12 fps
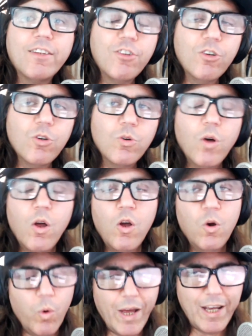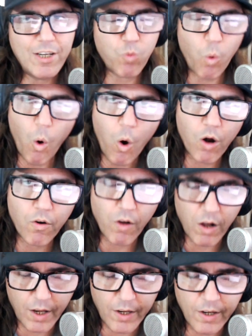to wage war
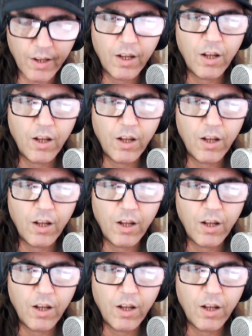on?